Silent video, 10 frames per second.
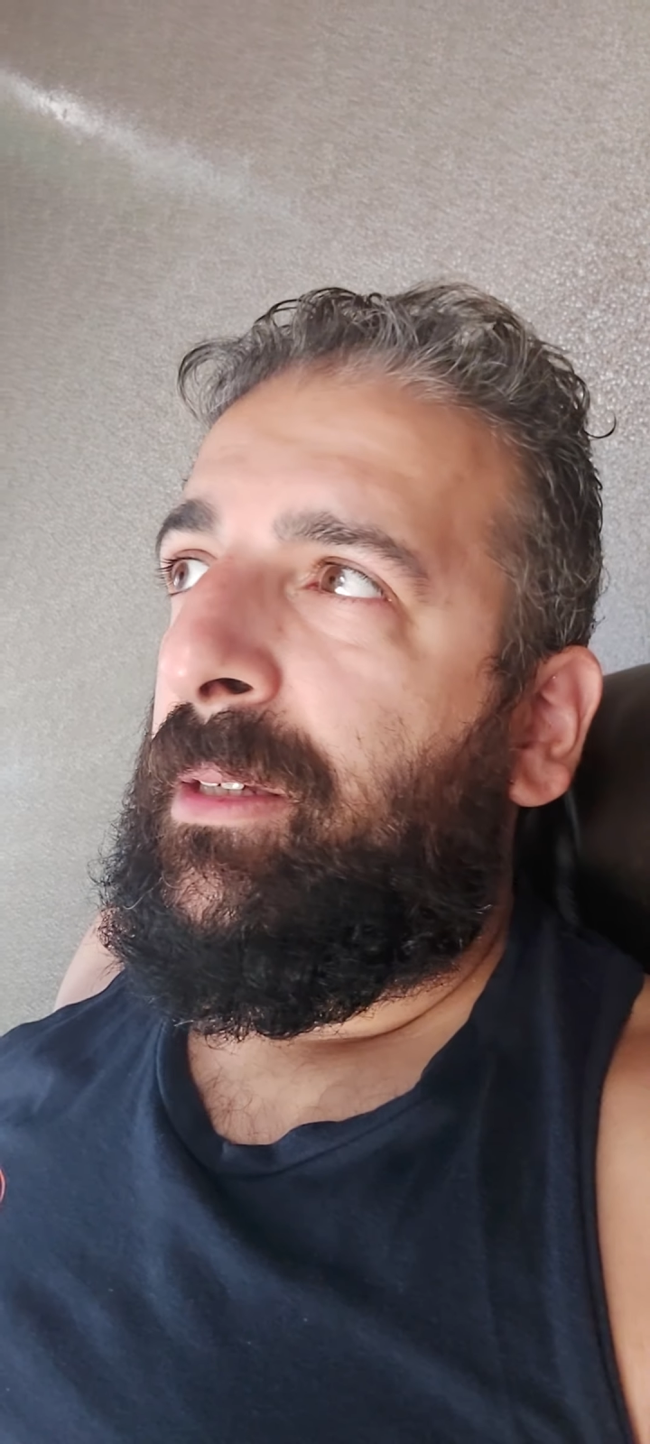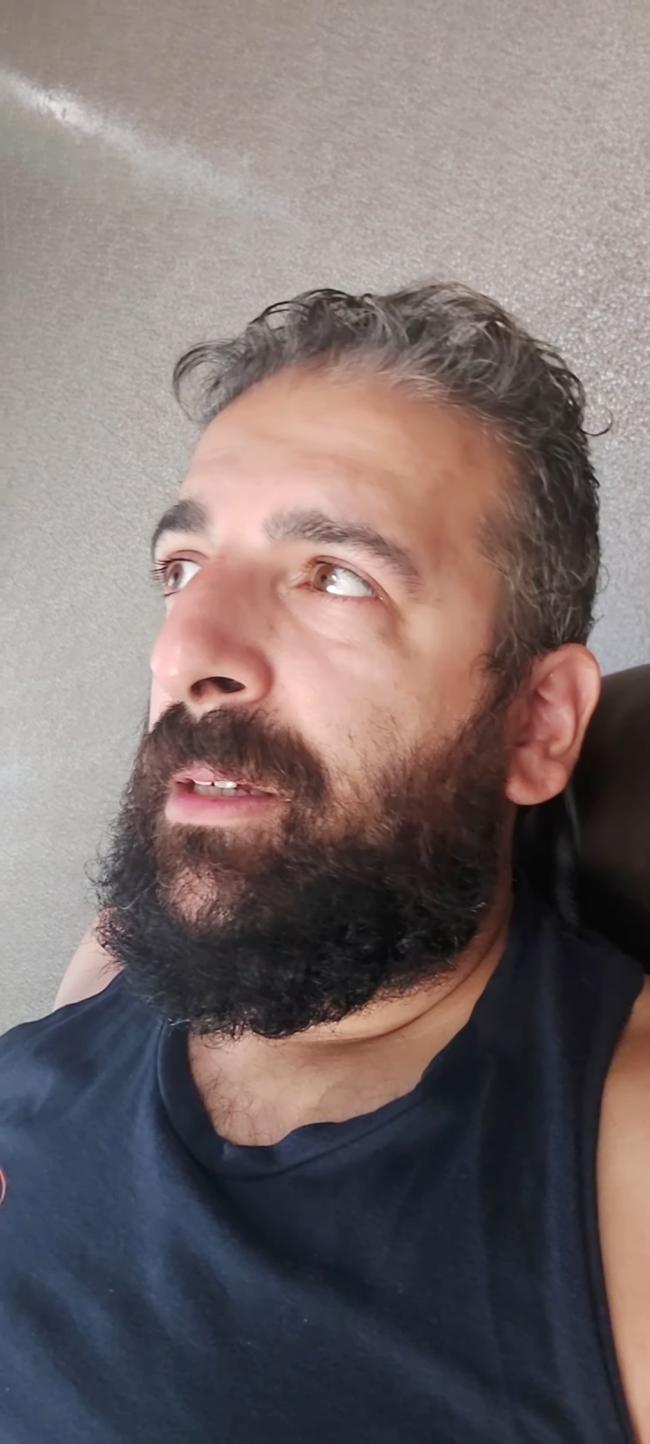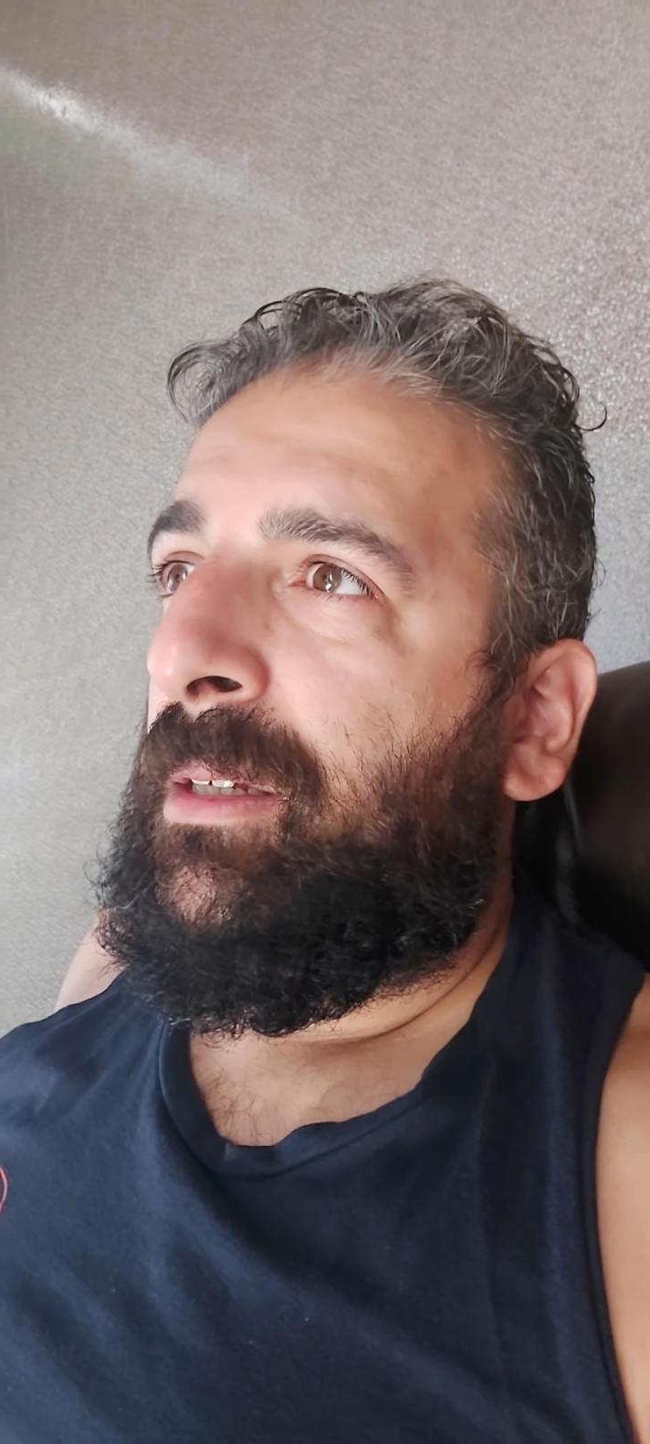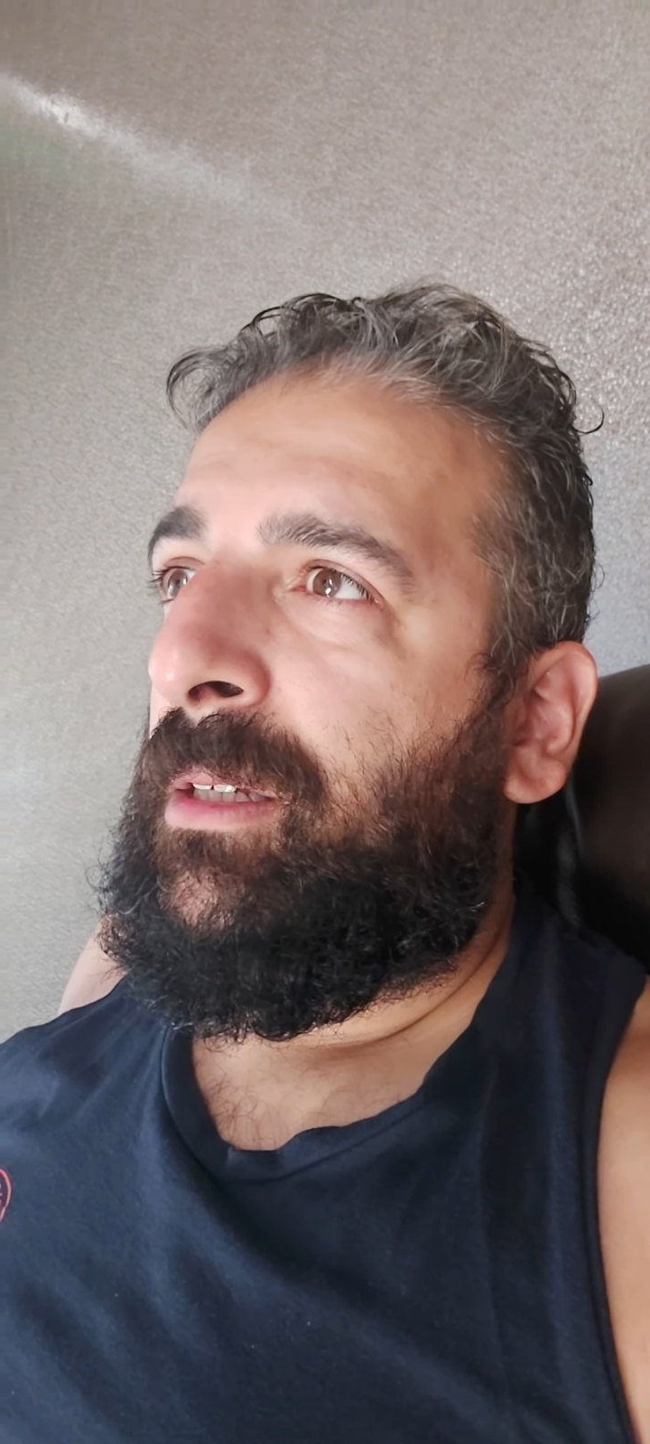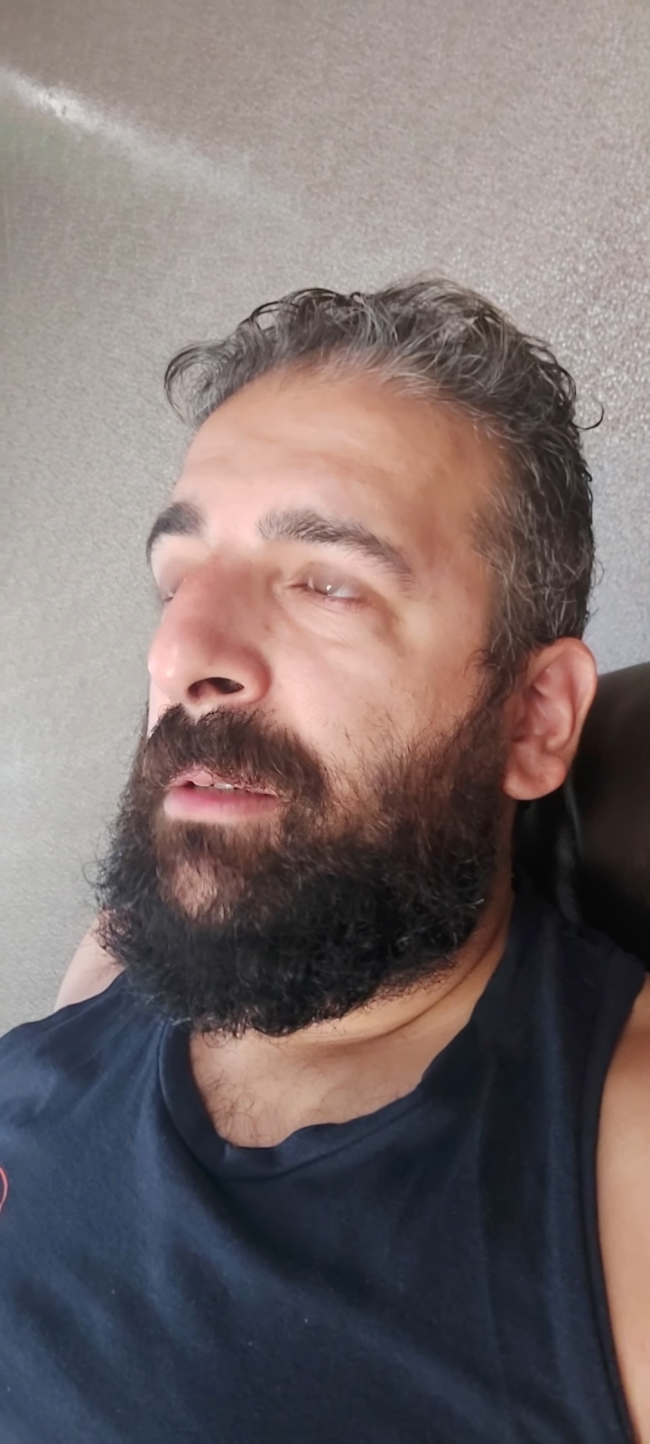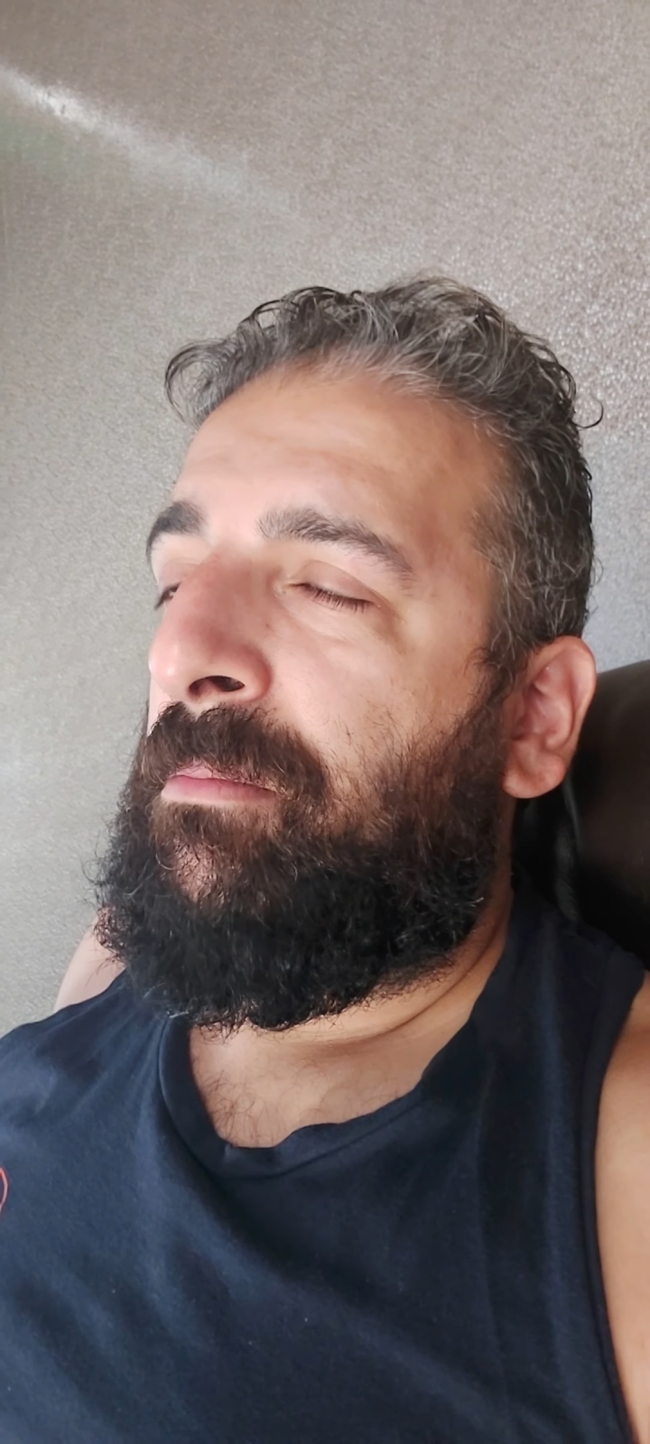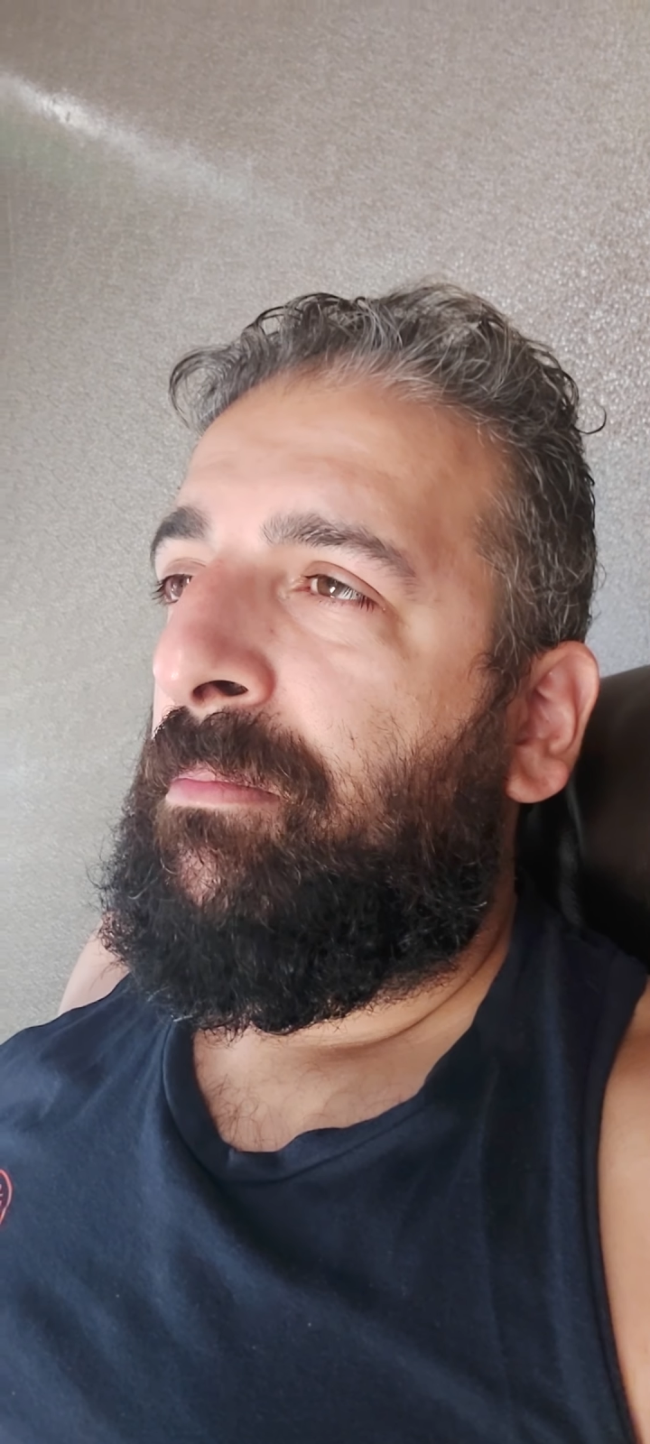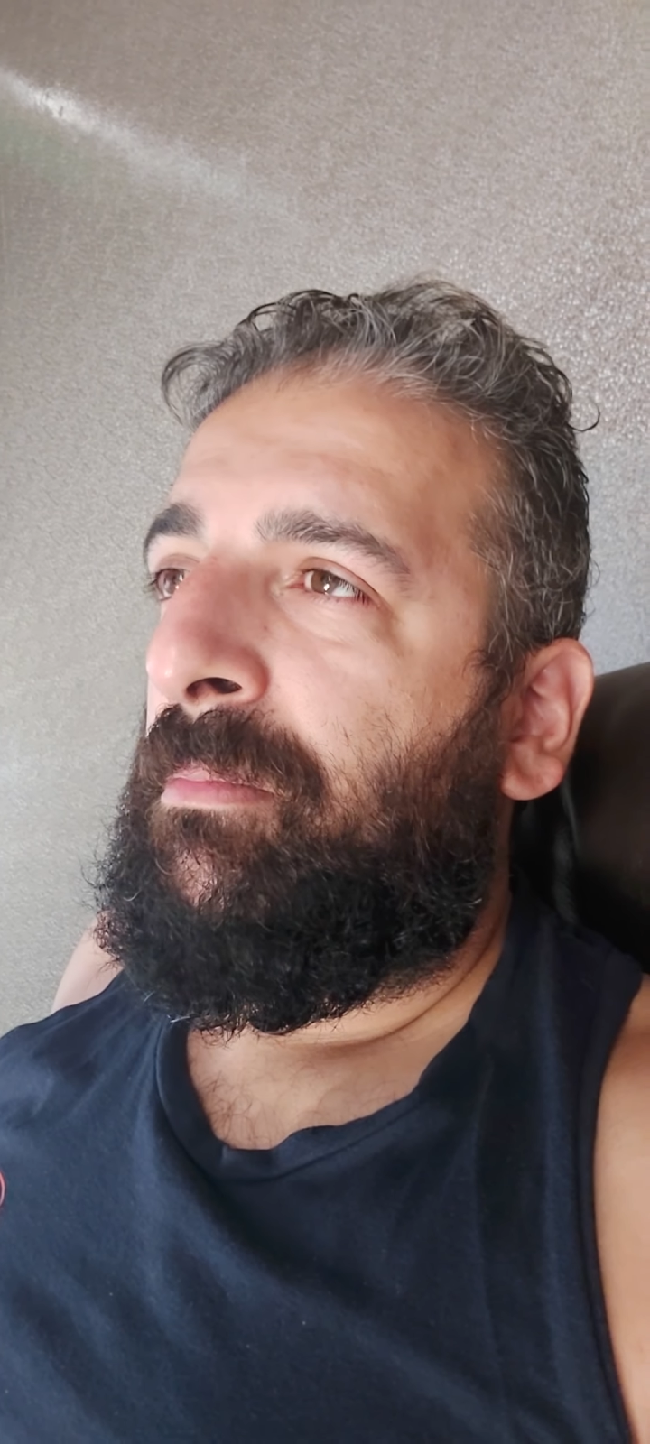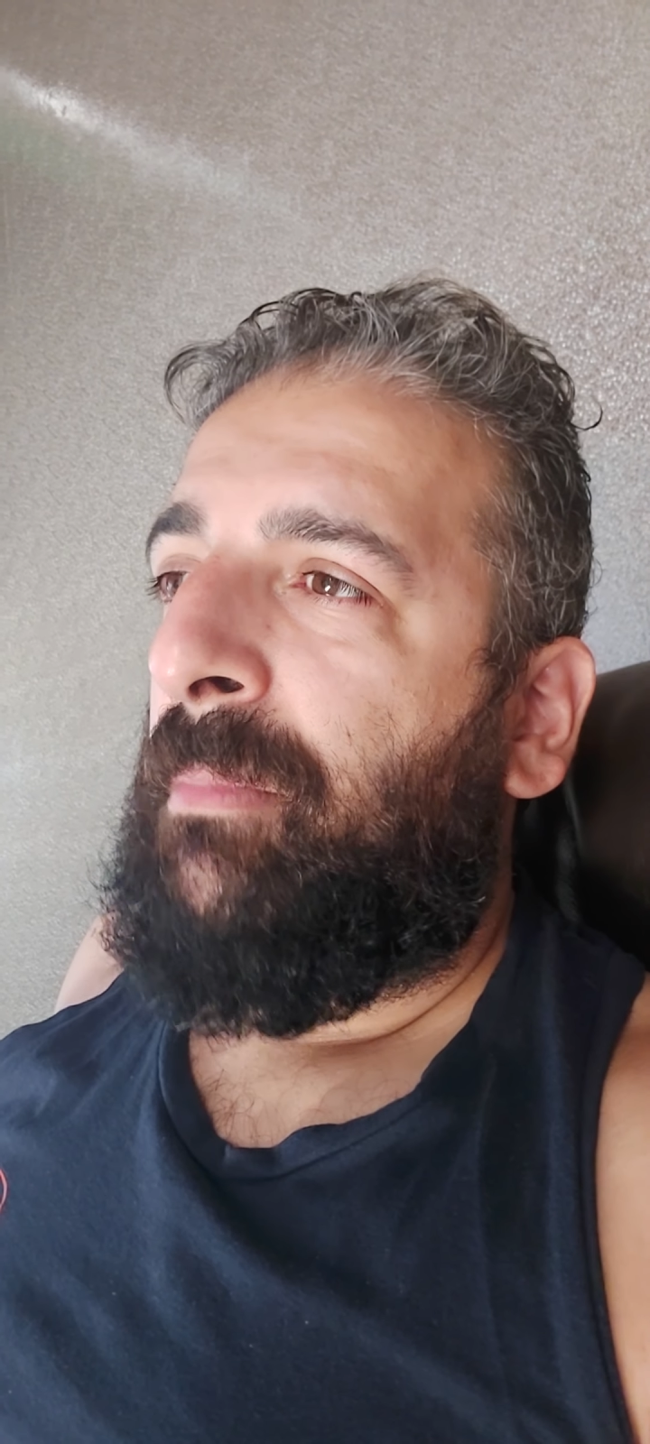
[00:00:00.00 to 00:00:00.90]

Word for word: Um,